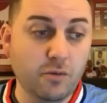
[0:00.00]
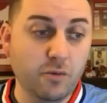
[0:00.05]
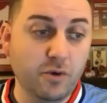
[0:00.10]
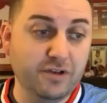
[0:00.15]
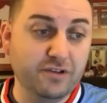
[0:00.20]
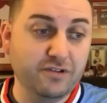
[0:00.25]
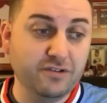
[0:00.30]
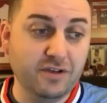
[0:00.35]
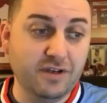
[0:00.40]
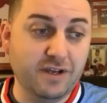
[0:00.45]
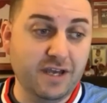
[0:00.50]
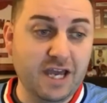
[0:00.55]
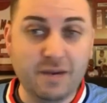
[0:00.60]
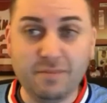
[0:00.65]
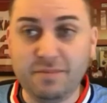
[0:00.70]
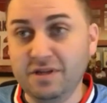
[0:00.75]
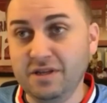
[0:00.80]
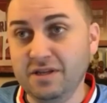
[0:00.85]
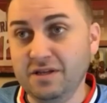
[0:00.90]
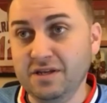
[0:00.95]
which is going to
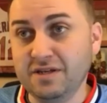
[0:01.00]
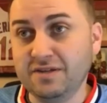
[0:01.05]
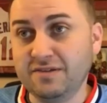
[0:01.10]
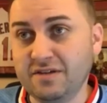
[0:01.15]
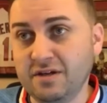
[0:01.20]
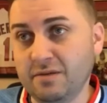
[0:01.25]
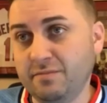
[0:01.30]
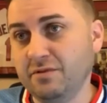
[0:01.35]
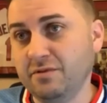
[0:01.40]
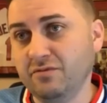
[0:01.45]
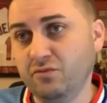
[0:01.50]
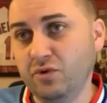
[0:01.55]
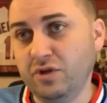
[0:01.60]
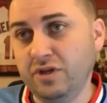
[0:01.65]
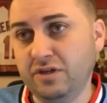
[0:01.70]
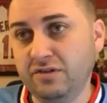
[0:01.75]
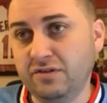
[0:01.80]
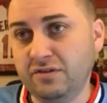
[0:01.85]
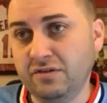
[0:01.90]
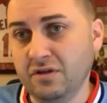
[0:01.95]
happen in the next couple of
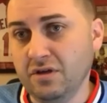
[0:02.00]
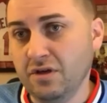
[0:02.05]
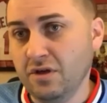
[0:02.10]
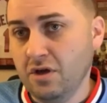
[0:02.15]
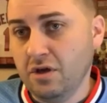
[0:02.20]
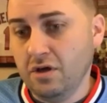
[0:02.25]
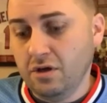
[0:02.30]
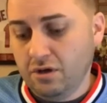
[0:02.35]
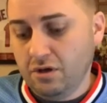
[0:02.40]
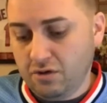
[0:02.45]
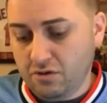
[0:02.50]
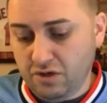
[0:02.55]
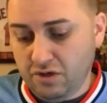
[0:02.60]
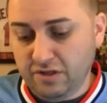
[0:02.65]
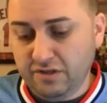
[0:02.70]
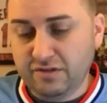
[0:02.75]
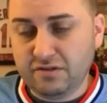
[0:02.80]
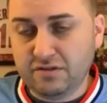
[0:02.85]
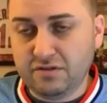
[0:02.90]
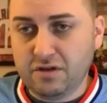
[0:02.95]
weeks.
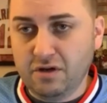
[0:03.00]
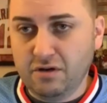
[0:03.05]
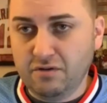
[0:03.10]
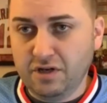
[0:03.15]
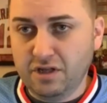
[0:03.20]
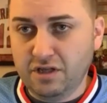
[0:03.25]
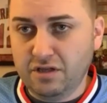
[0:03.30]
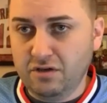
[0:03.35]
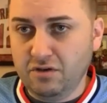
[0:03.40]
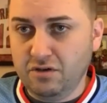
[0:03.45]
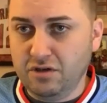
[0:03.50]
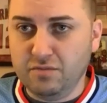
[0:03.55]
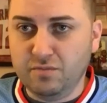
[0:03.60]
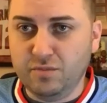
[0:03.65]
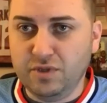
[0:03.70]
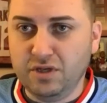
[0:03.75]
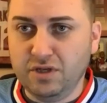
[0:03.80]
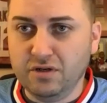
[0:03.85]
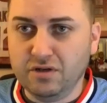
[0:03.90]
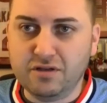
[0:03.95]
Chris, going to you. Give
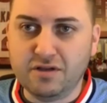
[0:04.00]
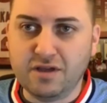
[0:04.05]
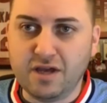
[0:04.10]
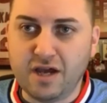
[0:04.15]
me your